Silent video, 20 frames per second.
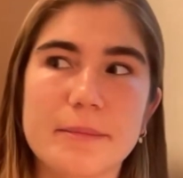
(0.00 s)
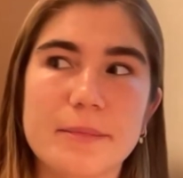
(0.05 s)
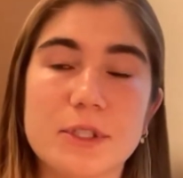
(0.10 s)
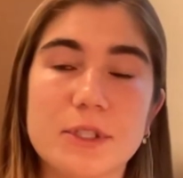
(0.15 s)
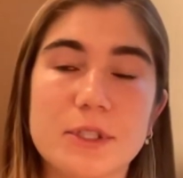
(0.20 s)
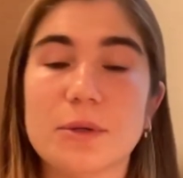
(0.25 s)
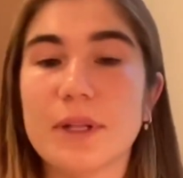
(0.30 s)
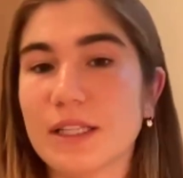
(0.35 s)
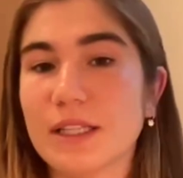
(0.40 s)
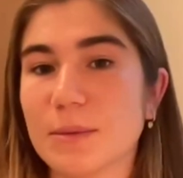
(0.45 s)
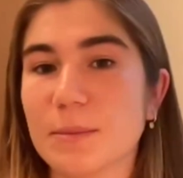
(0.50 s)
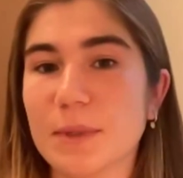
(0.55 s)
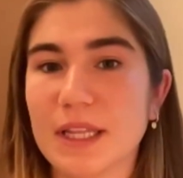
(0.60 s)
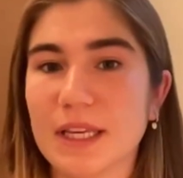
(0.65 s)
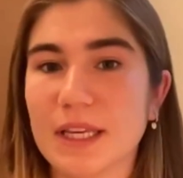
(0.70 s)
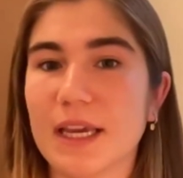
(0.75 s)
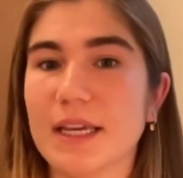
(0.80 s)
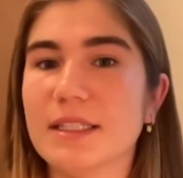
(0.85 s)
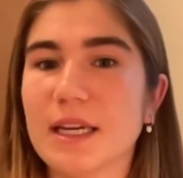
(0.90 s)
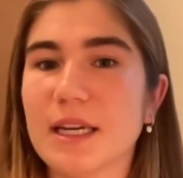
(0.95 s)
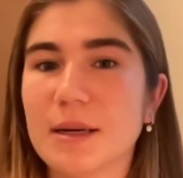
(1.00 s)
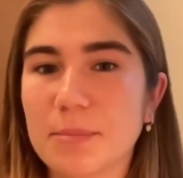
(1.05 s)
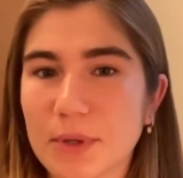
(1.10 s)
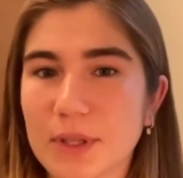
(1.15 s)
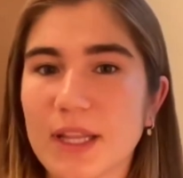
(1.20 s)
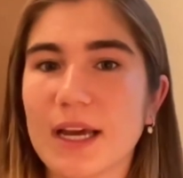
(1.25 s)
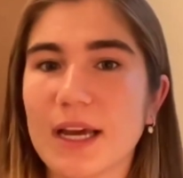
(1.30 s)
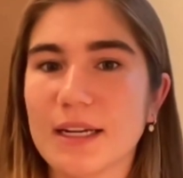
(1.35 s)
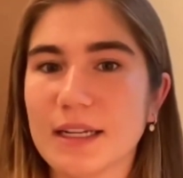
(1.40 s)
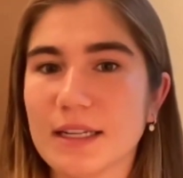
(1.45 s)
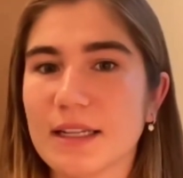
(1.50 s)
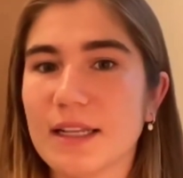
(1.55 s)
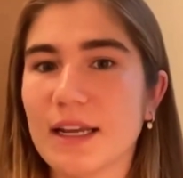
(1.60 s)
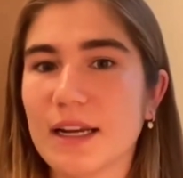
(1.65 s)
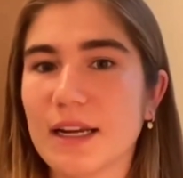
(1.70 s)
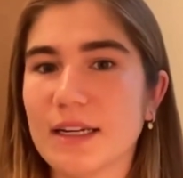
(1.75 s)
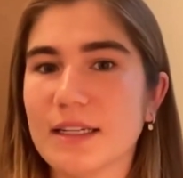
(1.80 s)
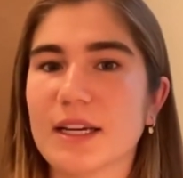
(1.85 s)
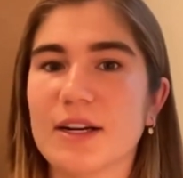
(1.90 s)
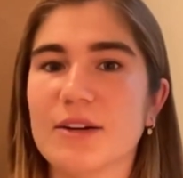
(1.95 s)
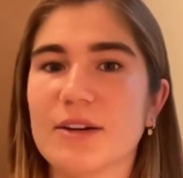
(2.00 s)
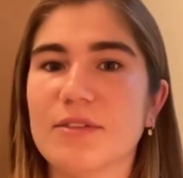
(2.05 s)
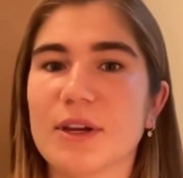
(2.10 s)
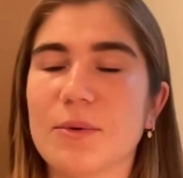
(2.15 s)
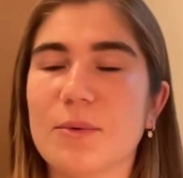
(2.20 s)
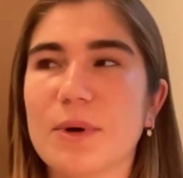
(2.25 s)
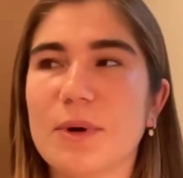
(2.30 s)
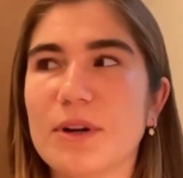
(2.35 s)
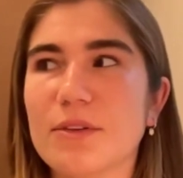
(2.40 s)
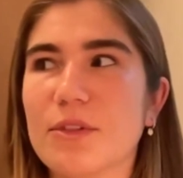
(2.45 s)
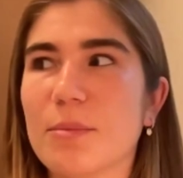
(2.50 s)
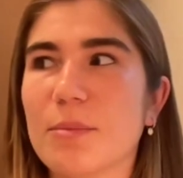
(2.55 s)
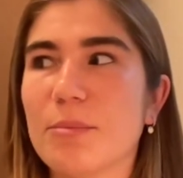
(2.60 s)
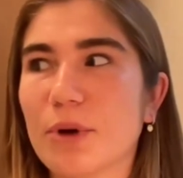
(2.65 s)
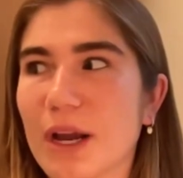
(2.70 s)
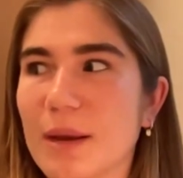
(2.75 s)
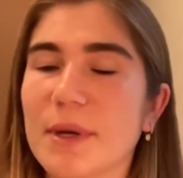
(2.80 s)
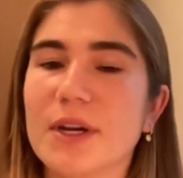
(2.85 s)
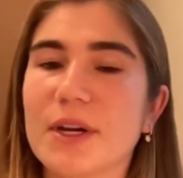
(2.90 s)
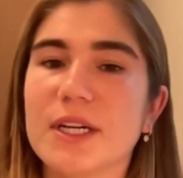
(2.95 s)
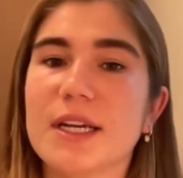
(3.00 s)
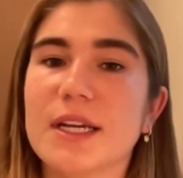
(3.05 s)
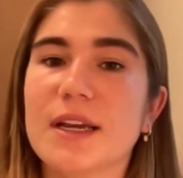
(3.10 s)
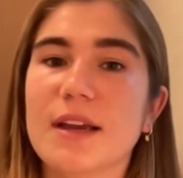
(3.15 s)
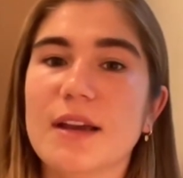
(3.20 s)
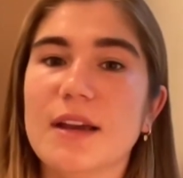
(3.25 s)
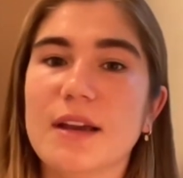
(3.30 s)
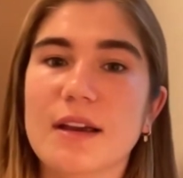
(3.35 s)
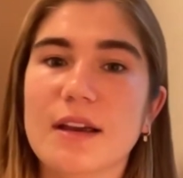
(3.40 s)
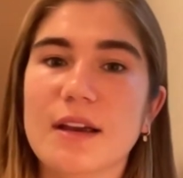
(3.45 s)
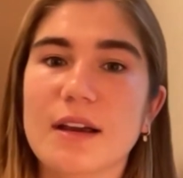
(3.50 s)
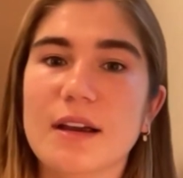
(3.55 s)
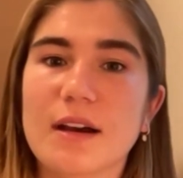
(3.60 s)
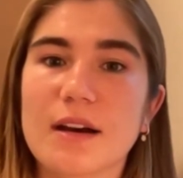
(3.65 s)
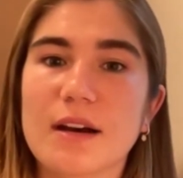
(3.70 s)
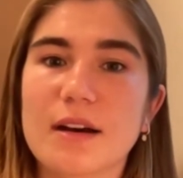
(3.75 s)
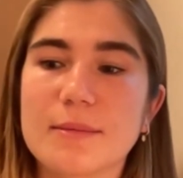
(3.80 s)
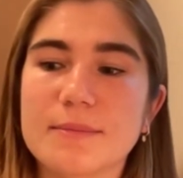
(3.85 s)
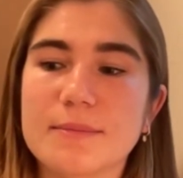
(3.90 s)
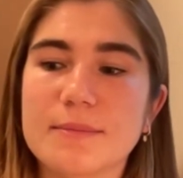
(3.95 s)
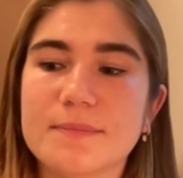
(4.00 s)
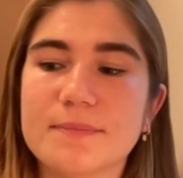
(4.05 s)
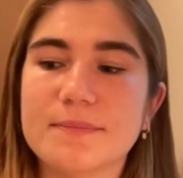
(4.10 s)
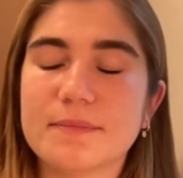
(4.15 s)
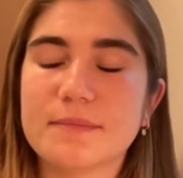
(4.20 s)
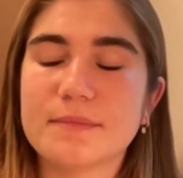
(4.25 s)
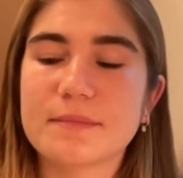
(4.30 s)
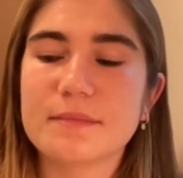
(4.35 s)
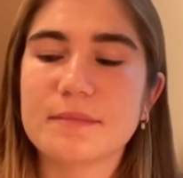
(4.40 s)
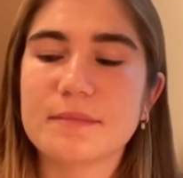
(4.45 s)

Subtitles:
shown that to be the case yet, but that is kind of like one of the primary um,